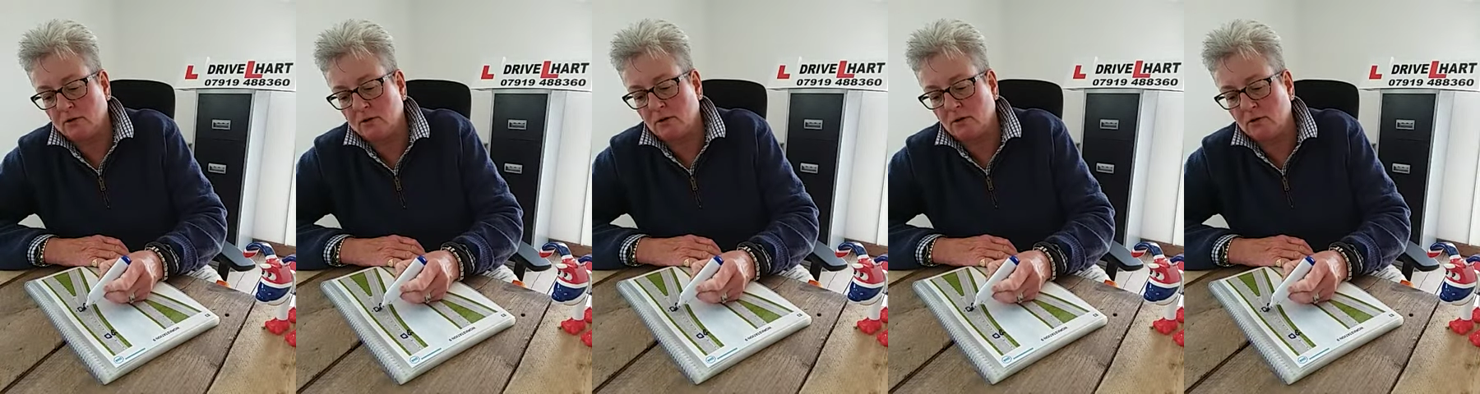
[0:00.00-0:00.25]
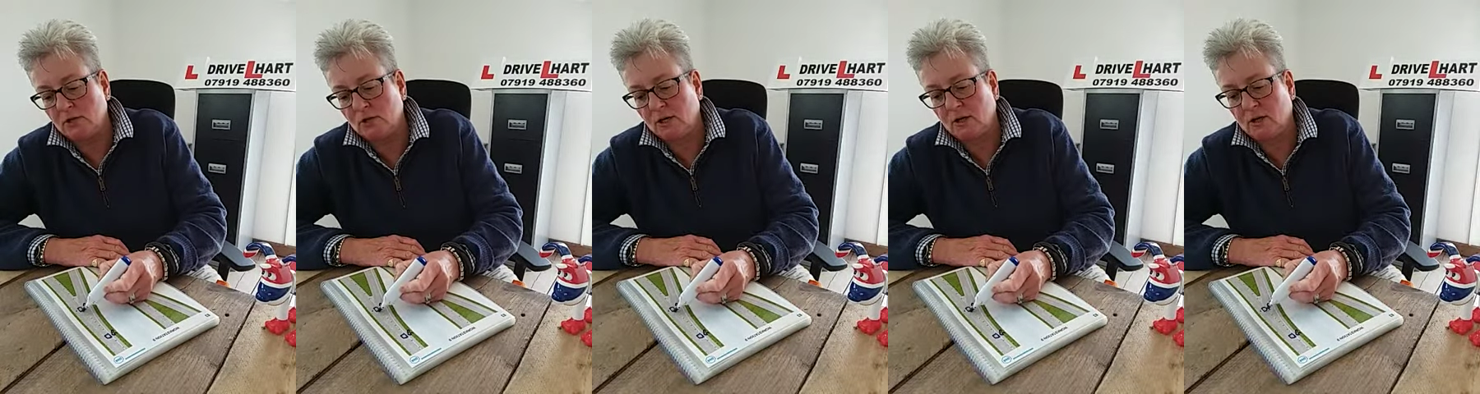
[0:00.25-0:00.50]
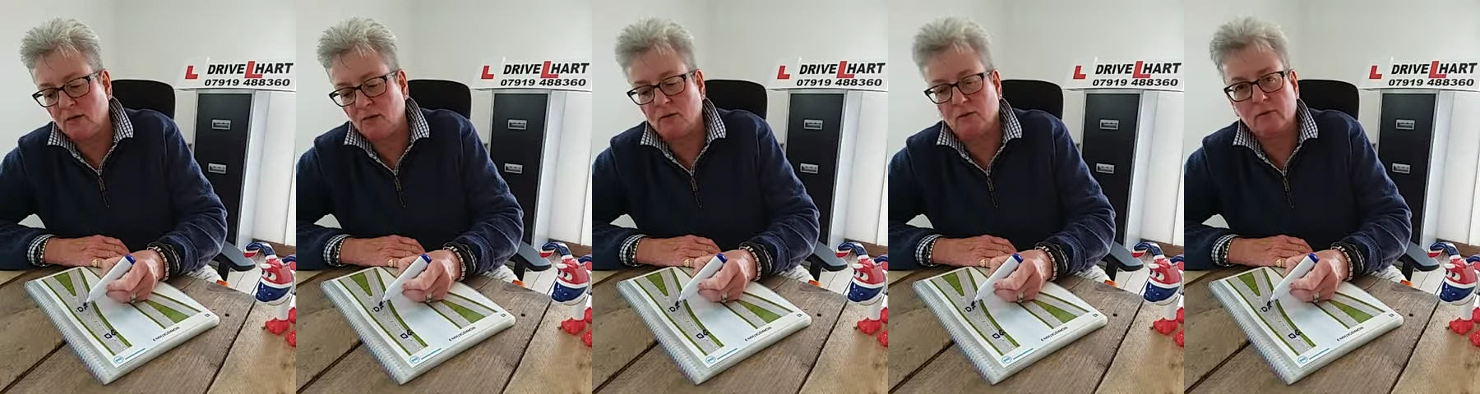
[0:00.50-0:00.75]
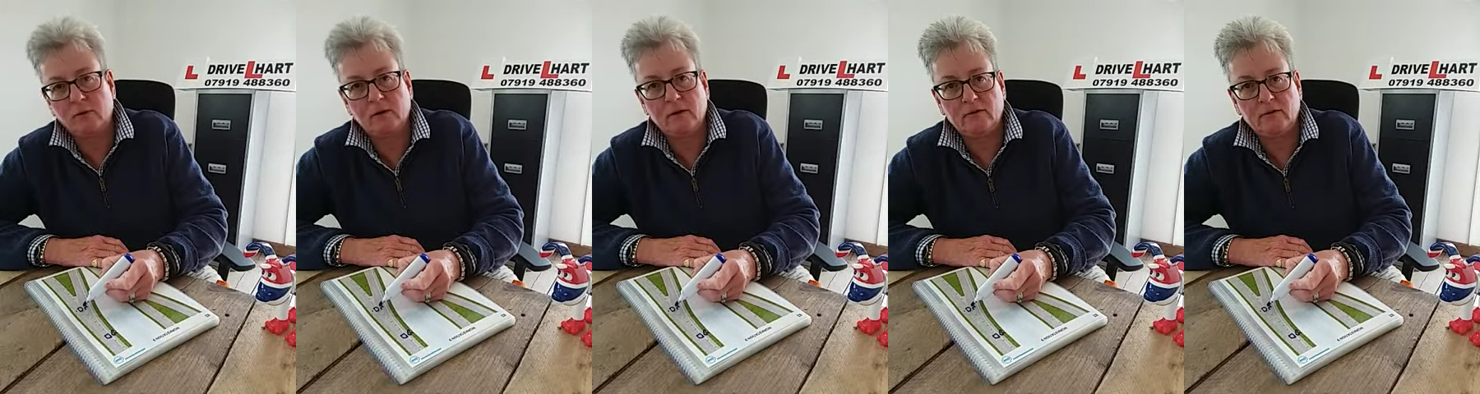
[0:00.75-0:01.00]
so you check your
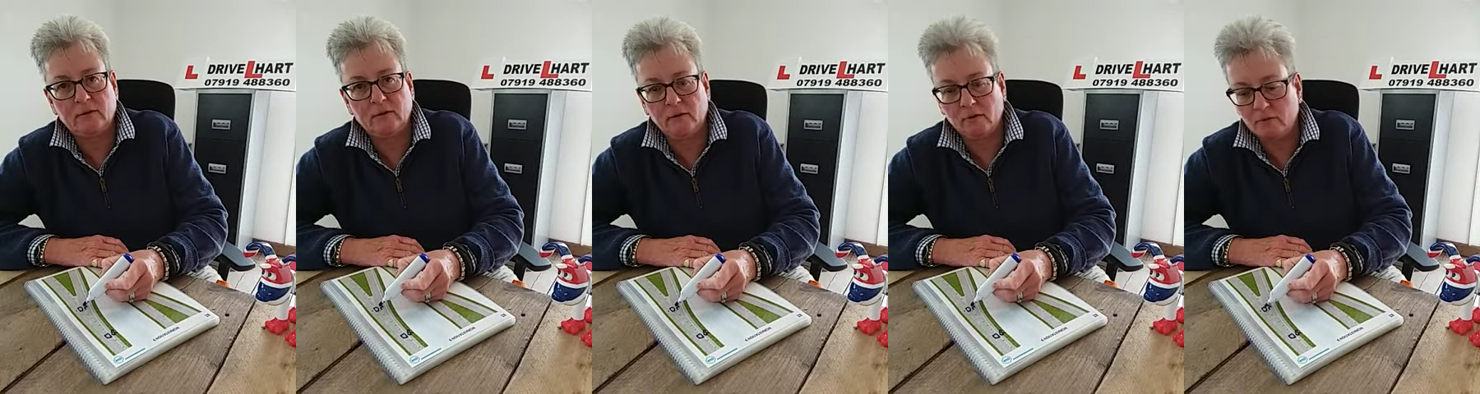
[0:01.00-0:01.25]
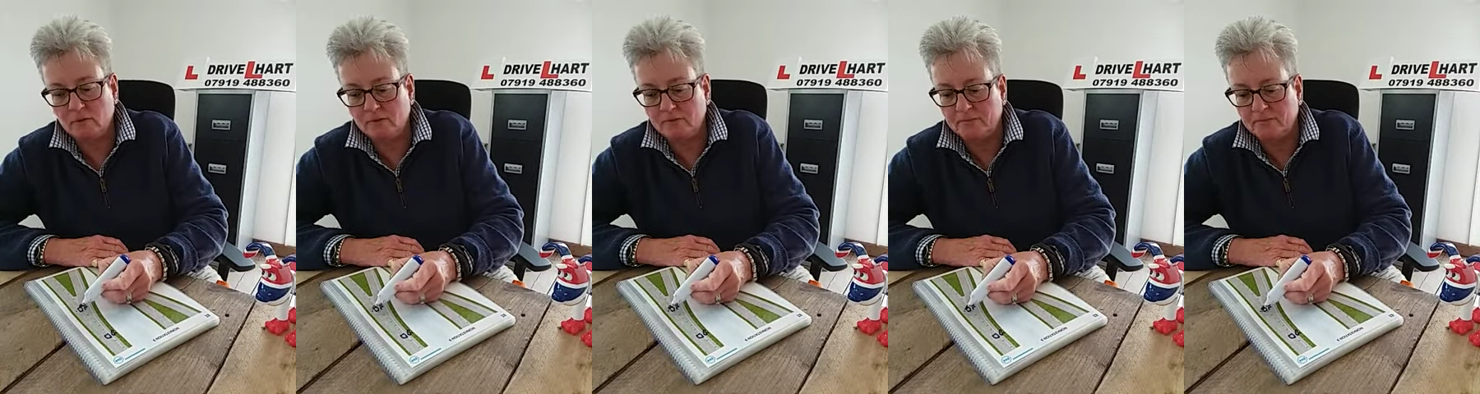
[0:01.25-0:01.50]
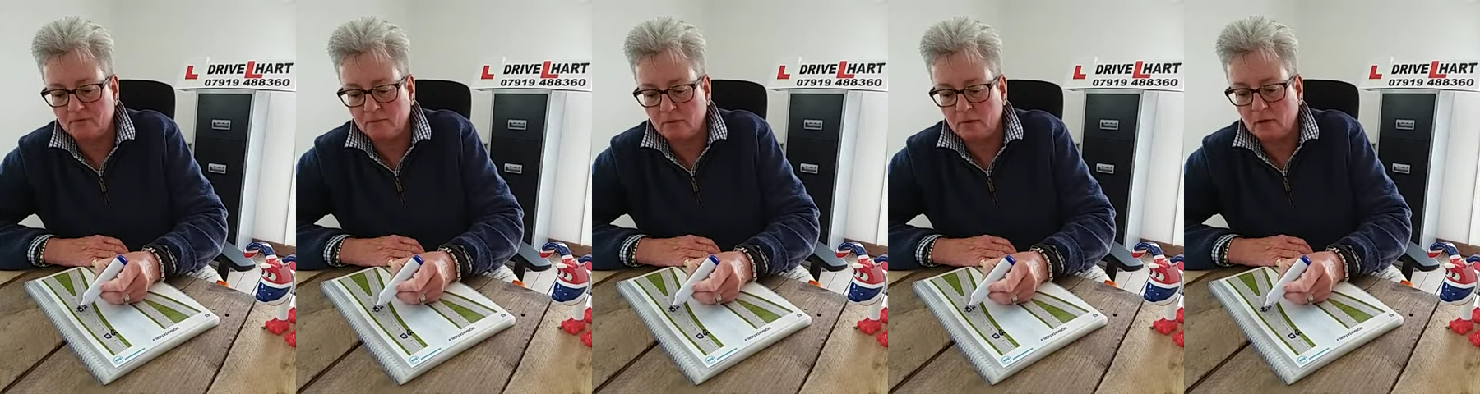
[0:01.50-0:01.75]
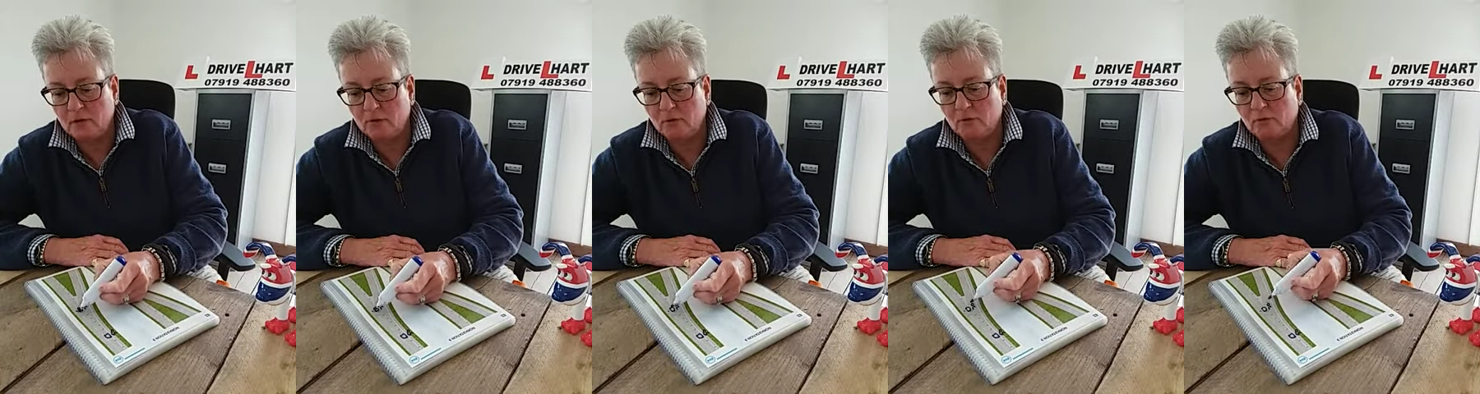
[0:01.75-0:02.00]
rear view
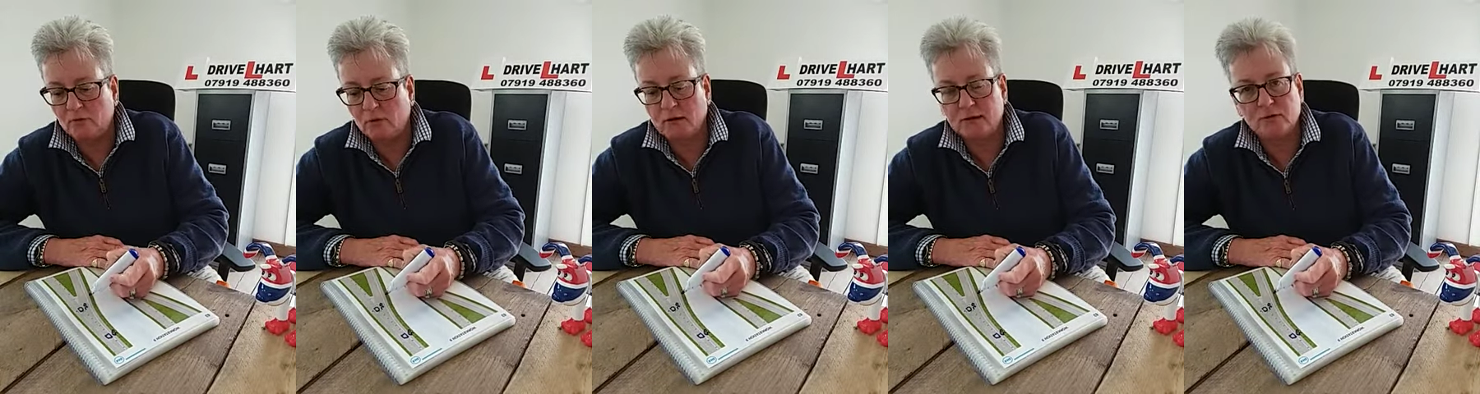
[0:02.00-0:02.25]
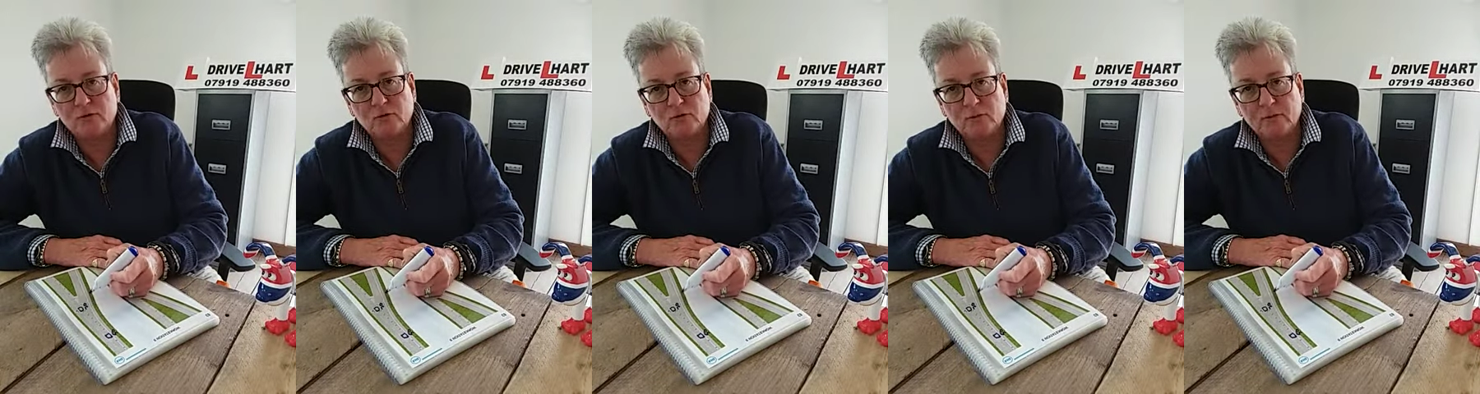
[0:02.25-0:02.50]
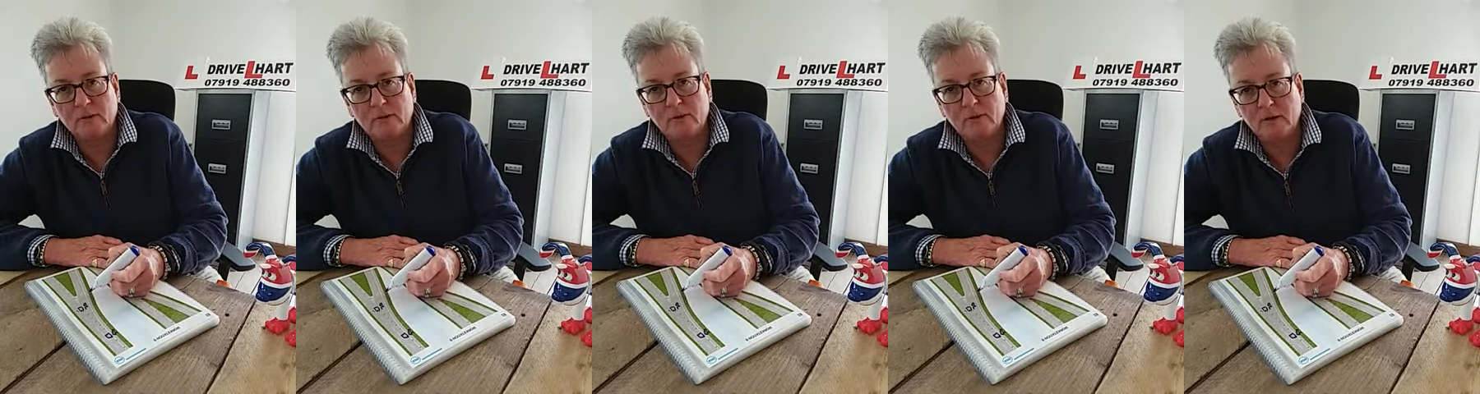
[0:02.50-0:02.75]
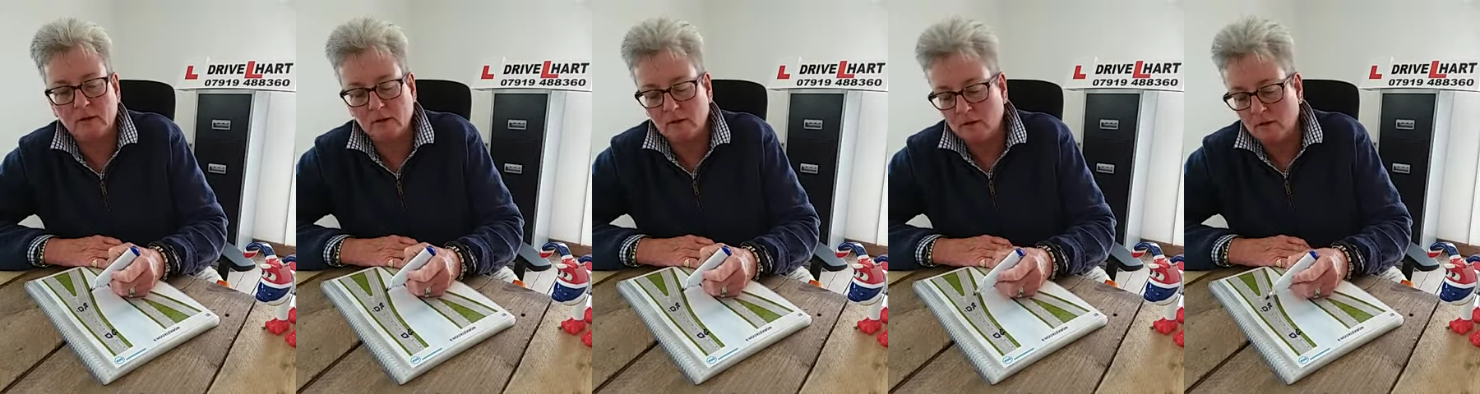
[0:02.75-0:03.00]
and your right door mirror